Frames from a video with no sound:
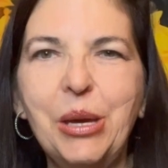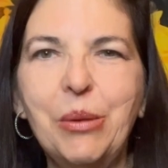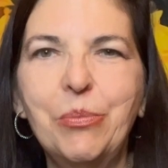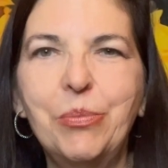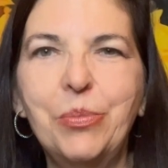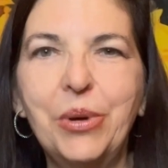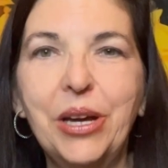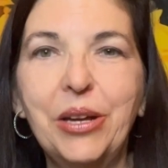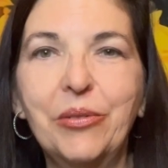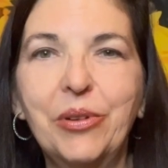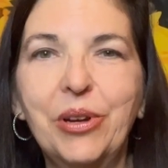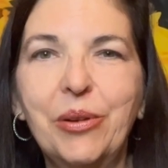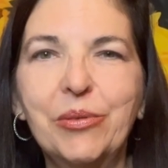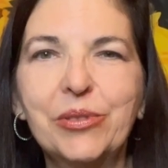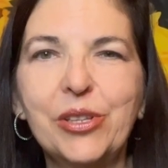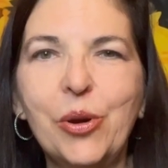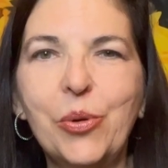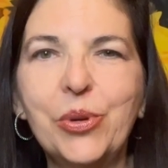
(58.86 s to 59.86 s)
but it
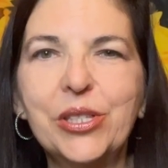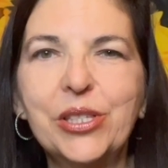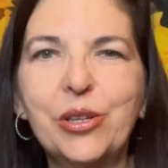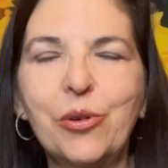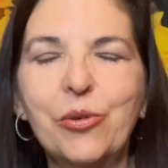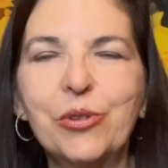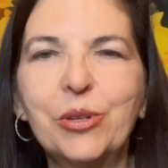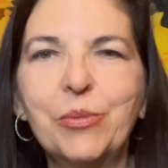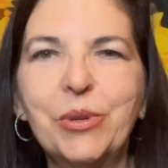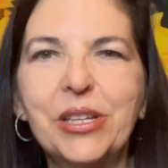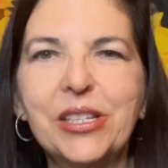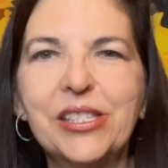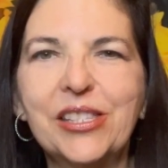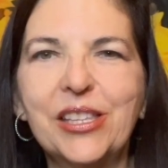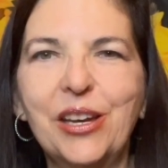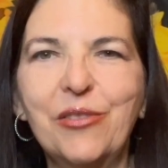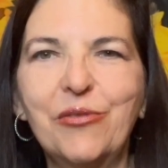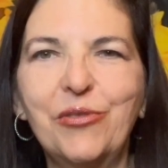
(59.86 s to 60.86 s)
was always going to be a
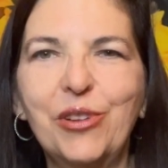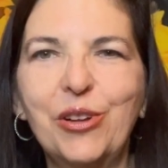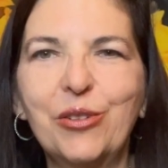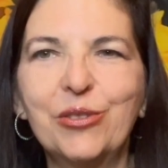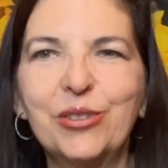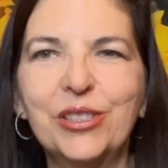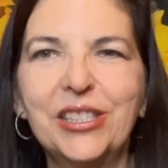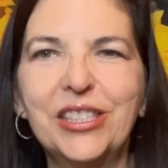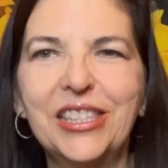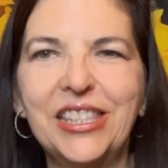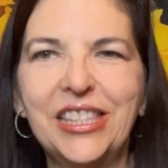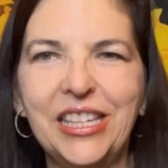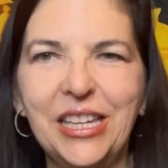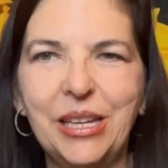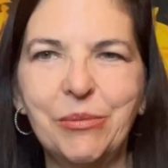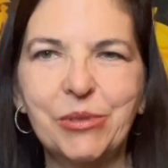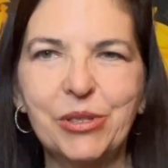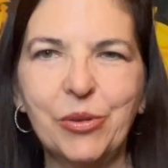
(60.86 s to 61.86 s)
sunflower
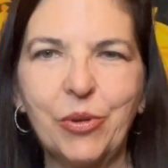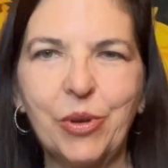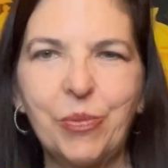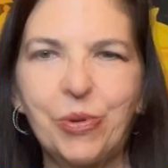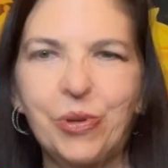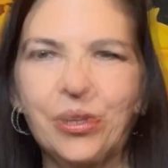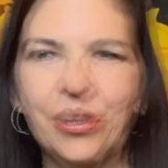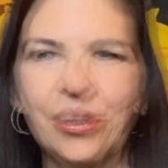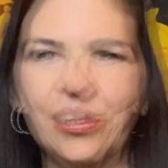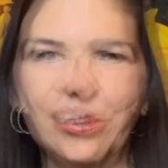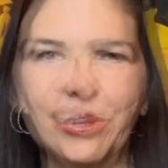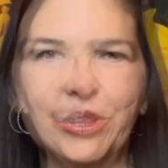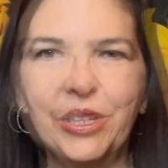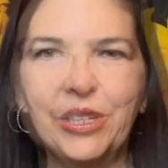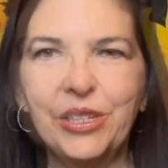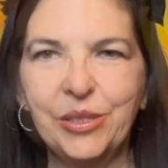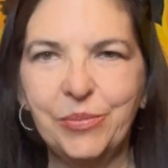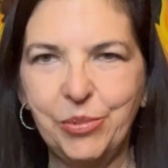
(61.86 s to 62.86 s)
theme. So we put
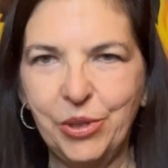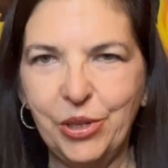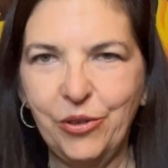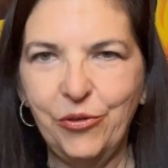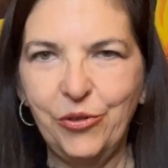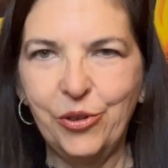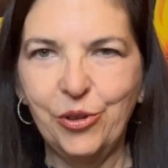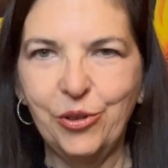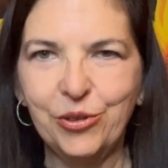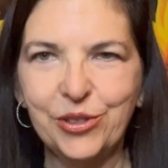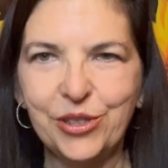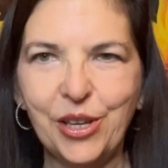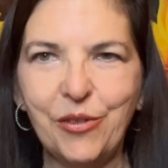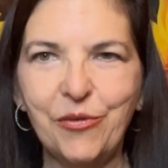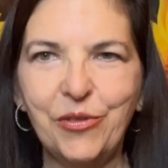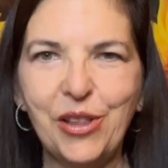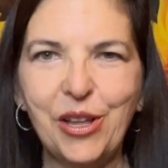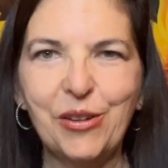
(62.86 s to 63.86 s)
these beautiful
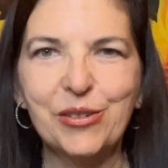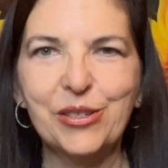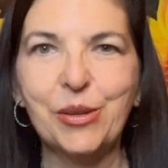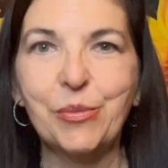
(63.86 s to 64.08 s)
sunflowers up